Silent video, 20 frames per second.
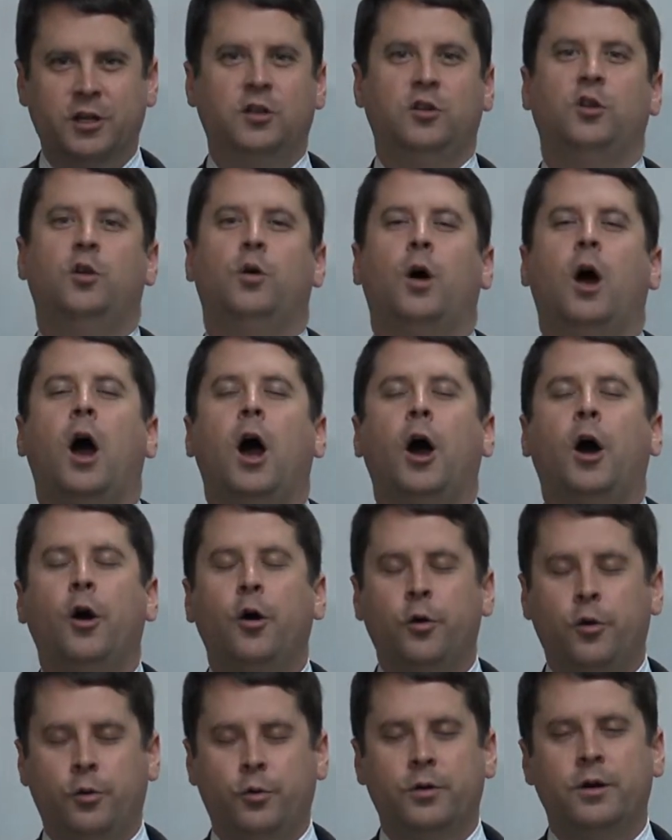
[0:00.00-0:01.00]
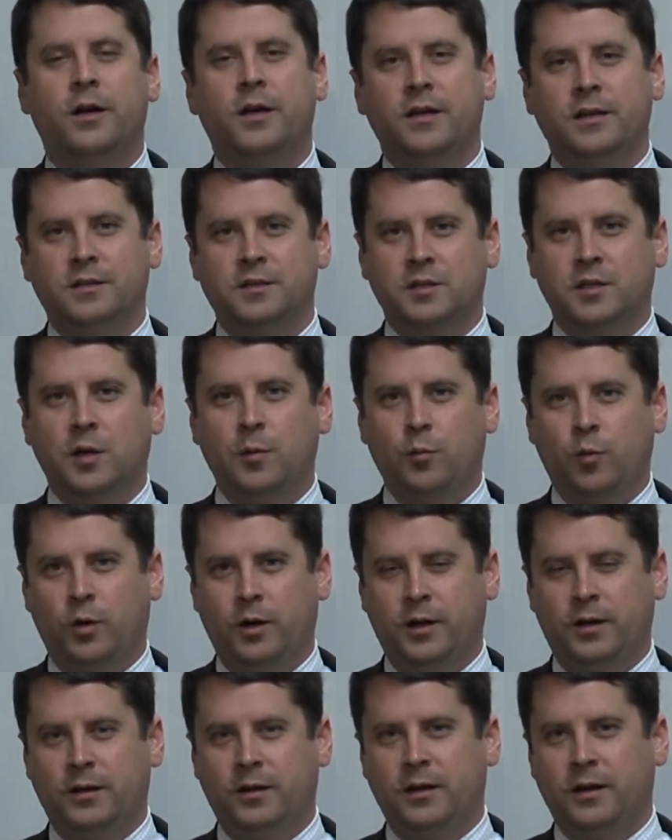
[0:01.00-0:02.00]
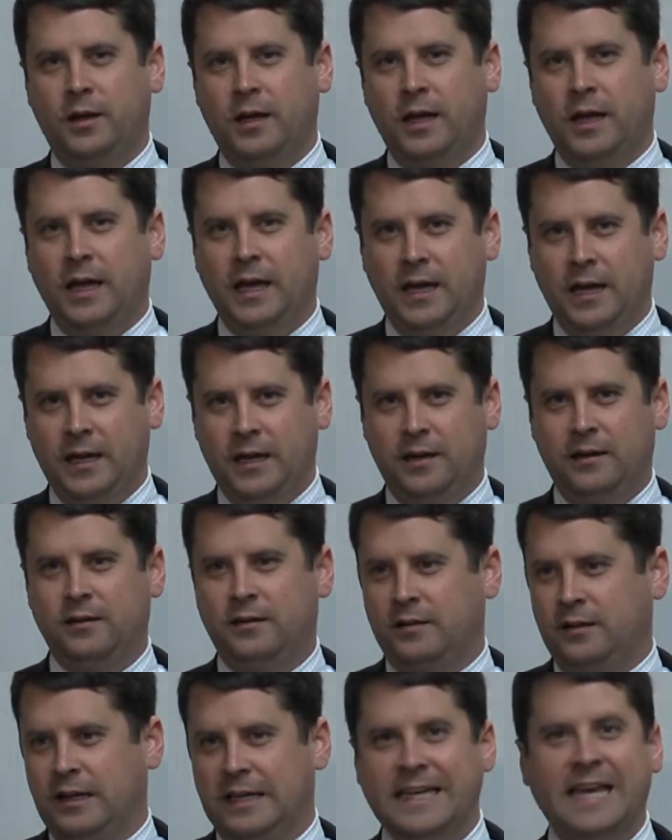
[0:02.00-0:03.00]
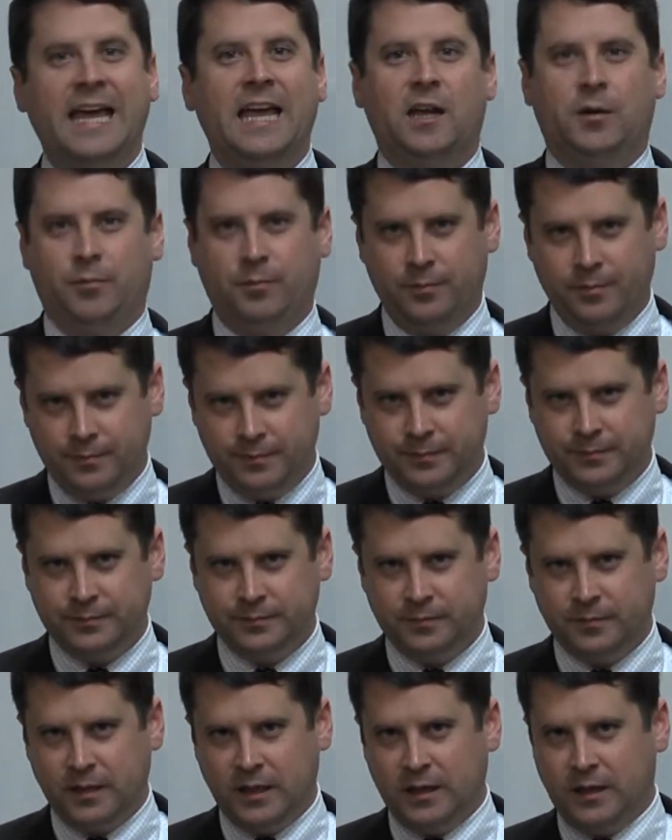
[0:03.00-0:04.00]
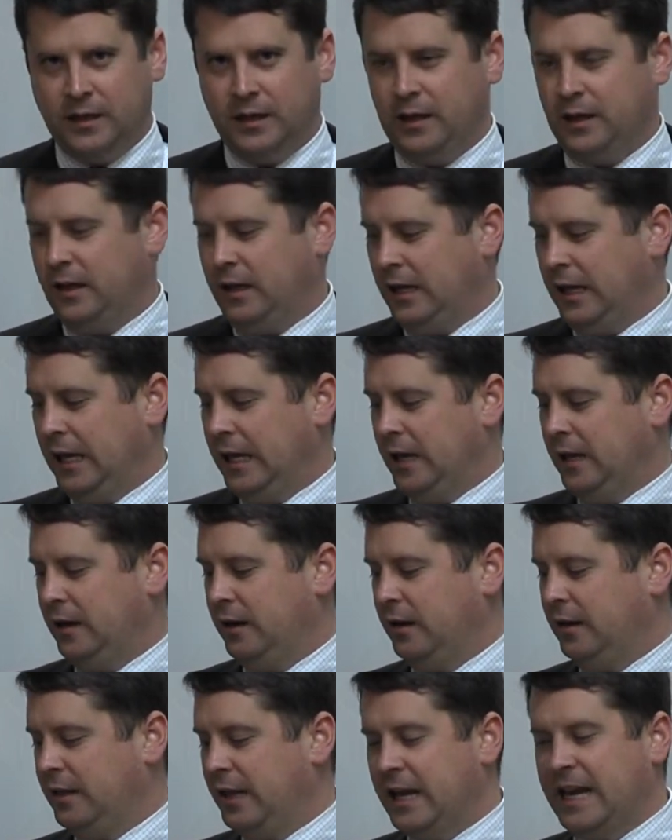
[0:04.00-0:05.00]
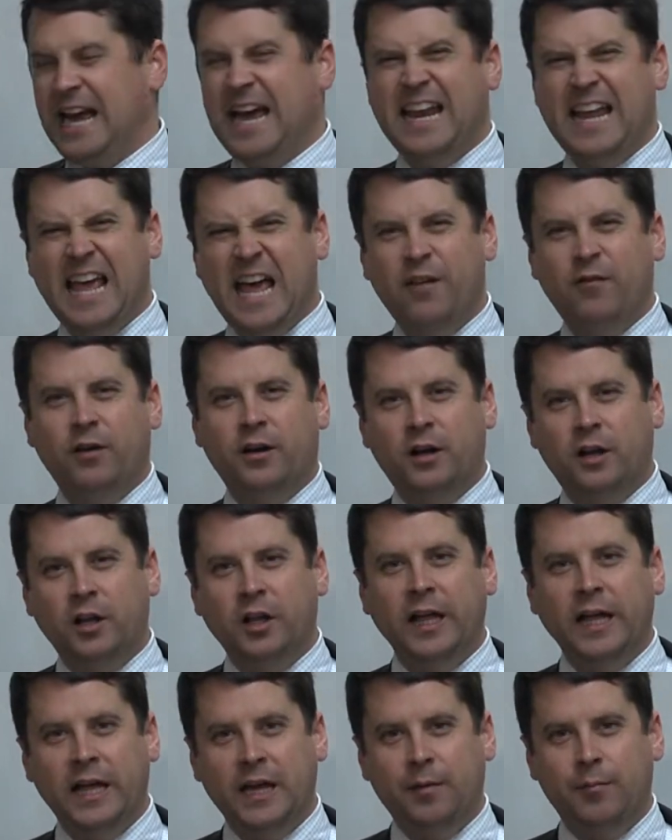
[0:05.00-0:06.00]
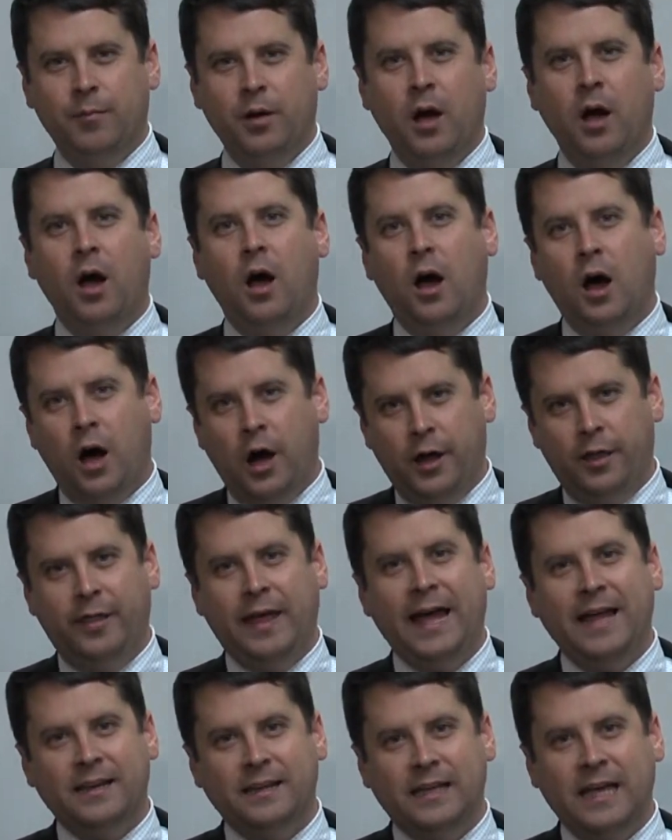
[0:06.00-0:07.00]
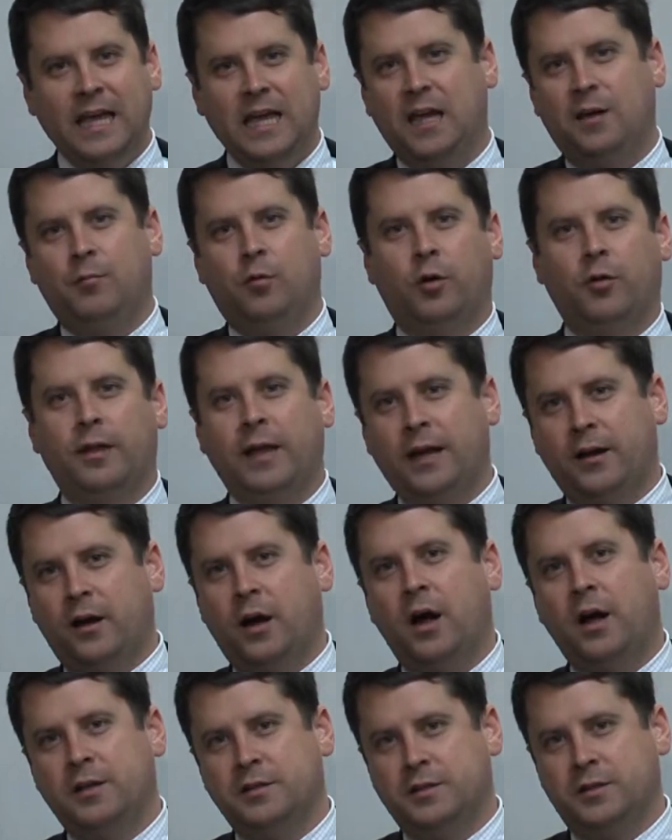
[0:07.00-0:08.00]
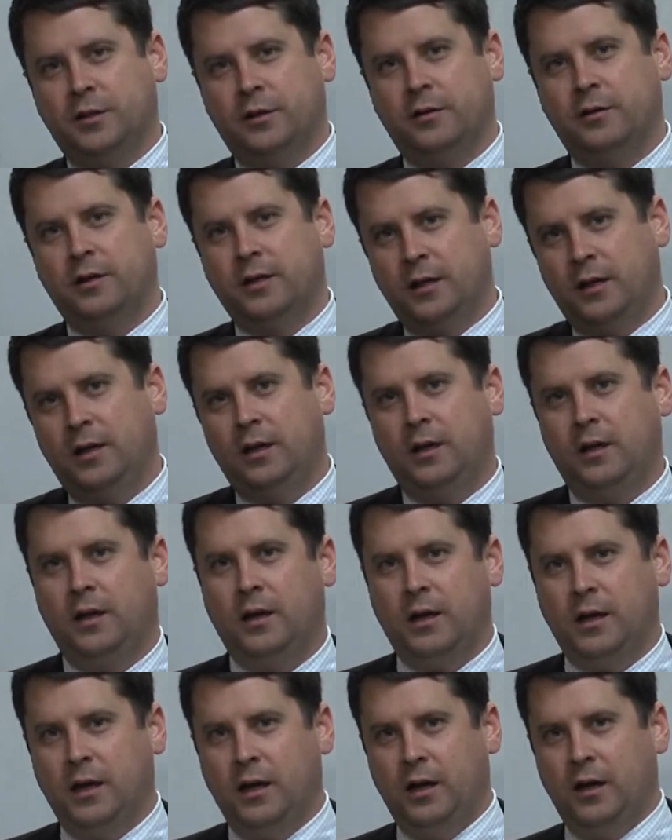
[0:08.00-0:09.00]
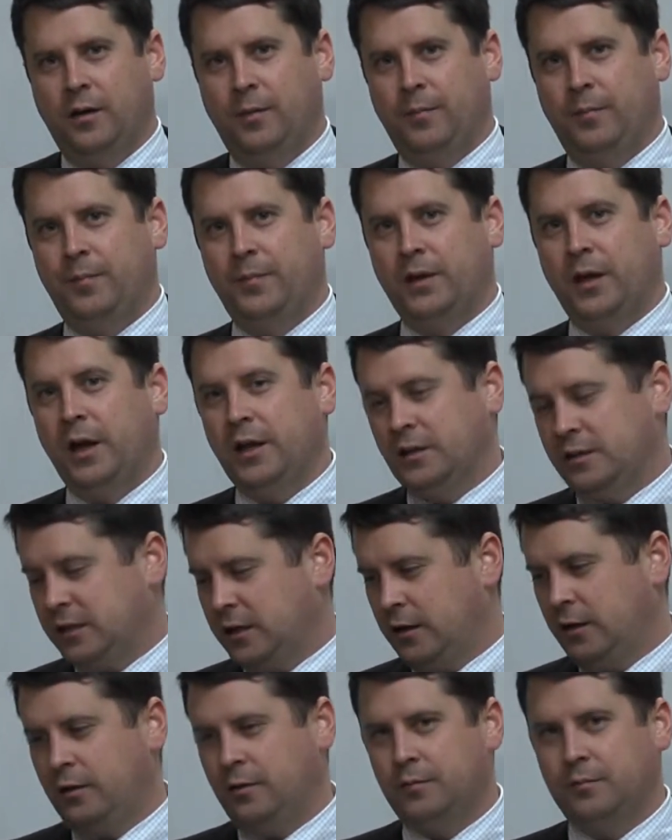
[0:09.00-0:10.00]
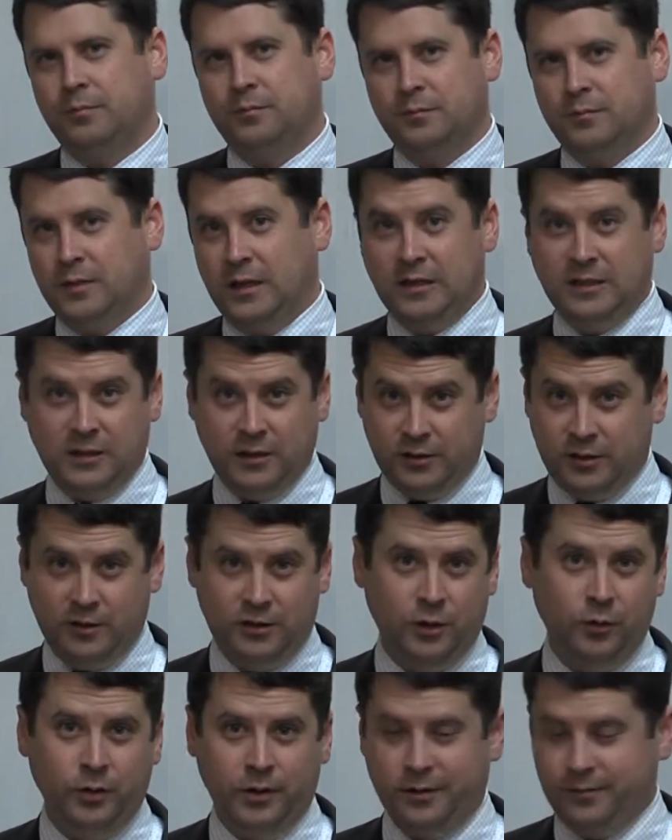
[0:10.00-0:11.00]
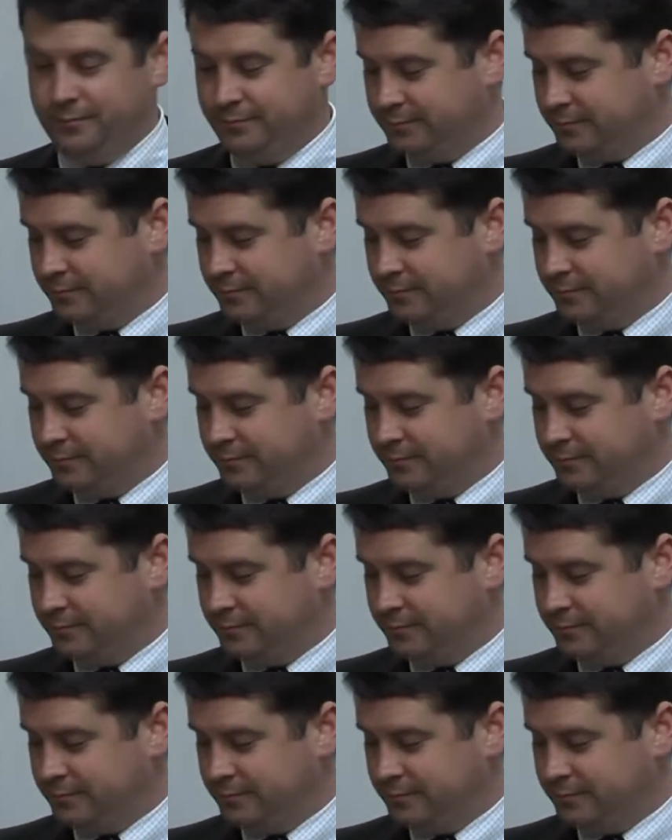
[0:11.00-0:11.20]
You owe someone a game. And they kind of have a claim on that game or that concert until you do it.